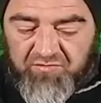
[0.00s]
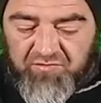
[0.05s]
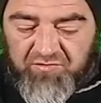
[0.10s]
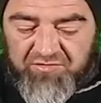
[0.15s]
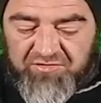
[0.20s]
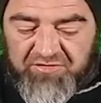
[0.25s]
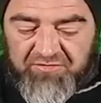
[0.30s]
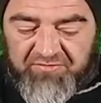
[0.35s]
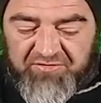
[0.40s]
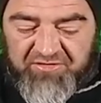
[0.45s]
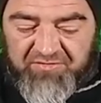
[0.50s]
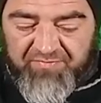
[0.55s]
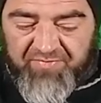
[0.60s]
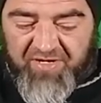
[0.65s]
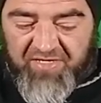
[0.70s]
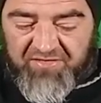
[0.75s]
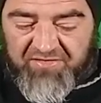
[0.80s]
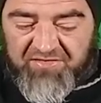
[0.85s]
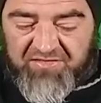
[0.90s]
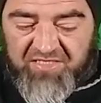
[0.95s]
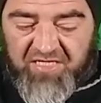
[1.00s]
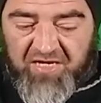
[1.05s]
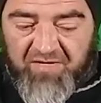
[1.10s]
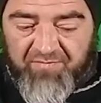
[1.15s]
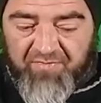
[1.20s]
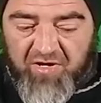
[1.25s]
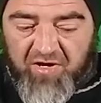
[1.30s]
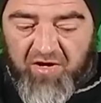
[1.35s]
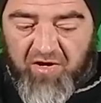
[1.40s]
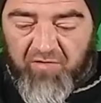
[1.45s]
awesome. It's about
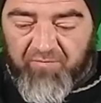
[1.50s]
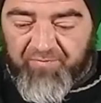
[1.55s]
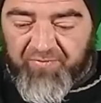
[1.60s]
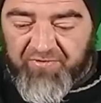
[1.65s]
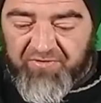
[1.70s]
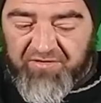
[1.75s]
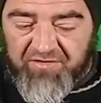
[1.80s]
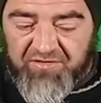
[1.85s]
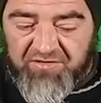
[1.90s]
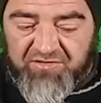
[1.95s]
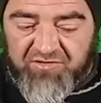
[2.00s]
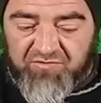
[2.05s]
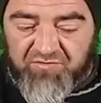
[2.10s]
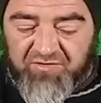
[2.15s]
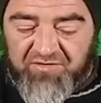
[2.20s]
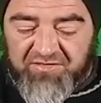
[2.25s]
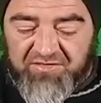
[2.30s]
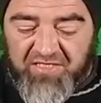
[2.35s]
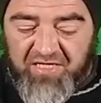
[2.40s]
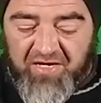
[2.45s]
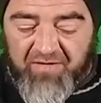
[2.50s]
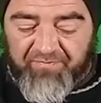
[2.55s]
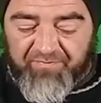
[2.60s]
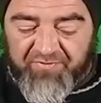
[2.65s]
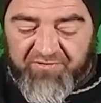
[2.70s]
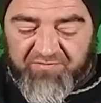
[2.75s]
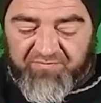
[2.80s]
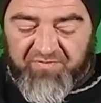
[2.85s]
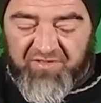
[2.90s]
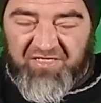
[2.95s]
time I opened these toys up.
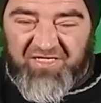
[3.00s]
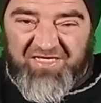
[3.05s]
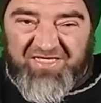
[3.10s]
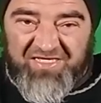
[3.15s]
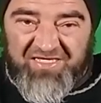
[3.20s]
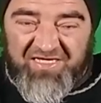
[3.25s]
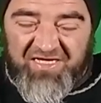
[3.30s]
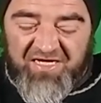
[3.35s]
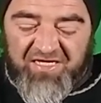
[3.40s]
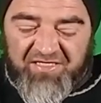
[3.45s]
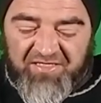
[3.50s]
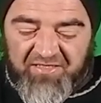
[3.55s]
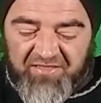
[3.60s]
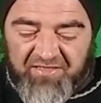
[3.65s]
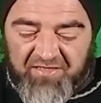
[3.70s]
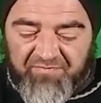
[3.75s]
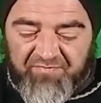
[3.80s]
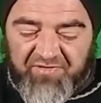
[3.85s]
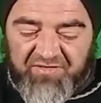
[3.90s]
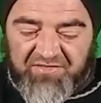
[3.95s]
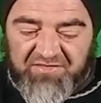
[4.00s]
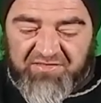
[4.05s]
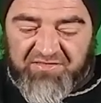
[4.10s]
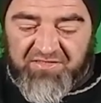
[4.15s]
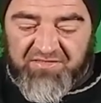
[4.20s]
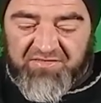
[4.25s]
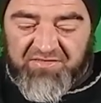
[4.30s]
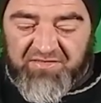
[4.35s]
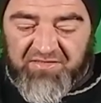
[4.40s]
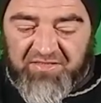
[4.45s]
It's been a year that they've been
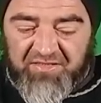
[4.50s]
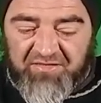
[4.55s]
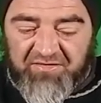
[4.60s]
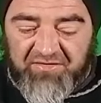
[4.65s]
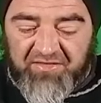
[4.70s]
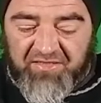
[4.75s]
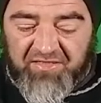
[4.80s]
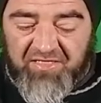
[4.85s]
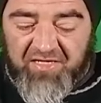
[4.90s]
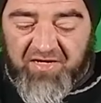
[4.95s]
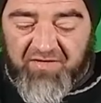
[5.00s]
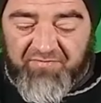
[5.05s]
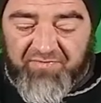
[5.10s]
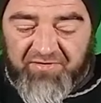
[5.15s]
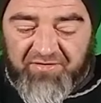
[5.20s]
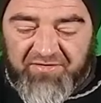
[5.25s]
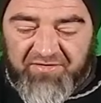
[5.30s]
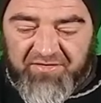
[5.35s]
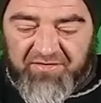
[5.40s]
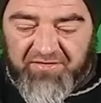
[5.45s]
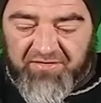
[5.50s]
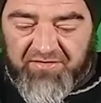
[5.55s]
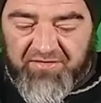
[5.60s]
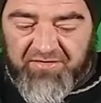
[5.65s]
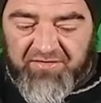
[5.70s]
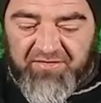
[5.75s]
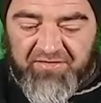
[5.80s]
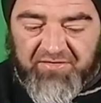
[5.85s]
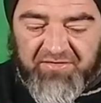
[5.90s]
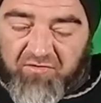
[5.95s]
sitting in the cupboard.
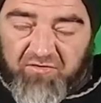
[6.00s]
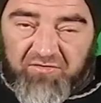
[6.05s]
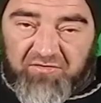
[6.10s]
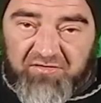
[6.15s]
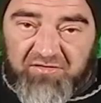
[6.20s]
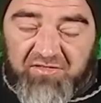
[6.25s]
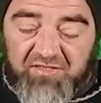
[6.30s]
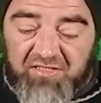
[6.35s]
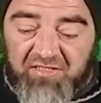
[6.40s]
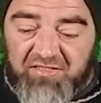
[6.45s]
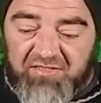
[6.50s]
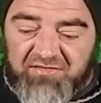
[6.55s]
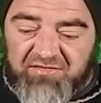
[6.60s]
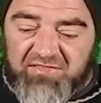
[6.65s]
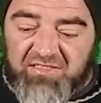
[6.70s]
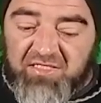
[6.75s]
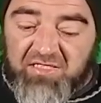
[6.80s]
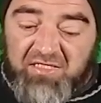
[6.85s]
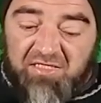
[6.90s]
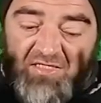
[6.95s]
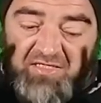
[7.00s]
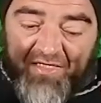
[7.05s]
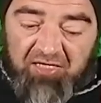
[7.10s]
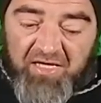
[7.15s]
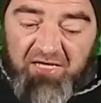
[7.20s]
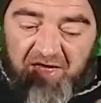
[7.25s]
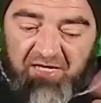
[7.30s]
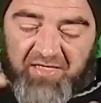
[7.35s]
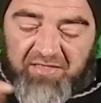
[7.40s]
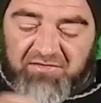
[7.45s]
I got these
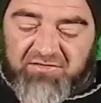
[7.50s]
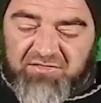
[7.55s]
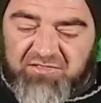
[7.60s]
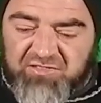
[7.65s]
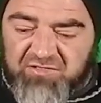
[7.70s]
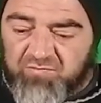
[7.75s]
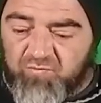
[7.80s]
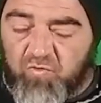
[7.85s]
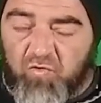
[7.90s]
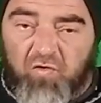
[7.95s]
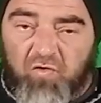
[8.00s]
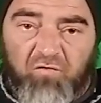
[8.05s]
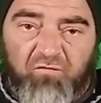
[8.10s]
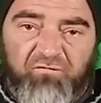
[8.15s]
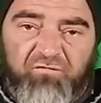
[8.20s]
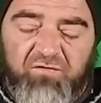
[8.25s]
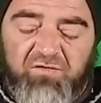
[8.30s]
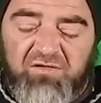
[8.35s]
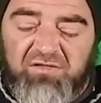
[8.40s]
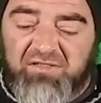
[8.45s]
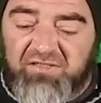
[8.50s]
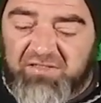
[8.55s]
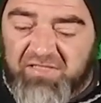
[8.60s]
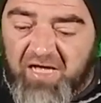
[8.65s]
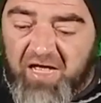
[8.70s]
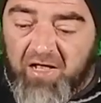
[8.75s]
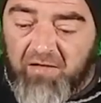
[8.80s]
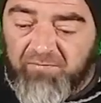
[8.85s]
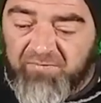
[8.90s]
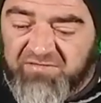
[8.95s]
at Smallville in
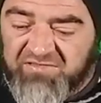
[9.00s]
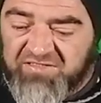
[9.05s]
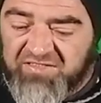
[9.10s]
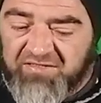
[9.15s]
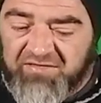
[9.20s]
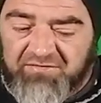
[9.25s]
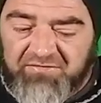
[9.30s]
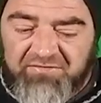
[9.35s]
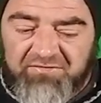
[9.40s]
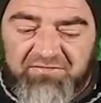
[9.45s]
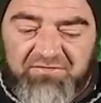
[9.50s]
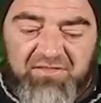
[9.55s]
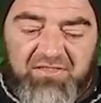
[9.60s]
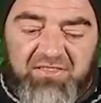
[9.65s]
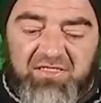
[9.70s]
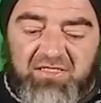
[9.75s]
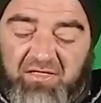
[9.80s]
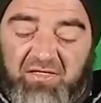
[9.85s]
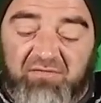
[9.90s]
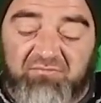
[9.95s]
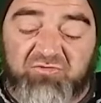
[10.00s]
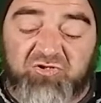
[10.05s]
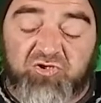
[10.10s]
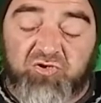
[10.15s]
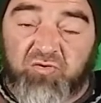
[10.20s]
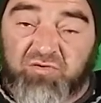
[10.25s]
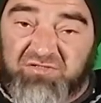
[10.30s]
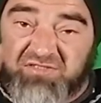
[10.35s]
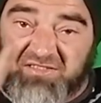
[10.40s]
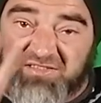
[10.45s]
Alberton. I'm
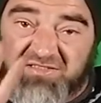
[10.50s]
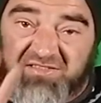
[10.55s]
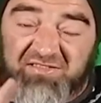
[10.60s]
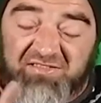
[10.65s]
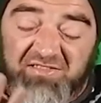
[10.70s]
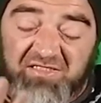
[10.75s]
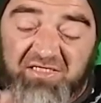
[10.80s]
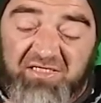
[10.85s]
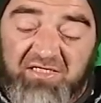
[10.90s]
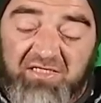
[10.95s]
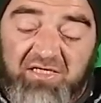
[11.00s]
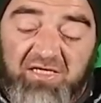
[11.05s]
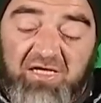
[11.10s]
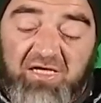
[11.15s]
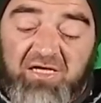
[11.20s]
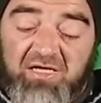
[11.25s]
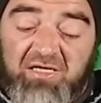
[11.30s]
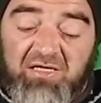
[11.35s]
shorting three.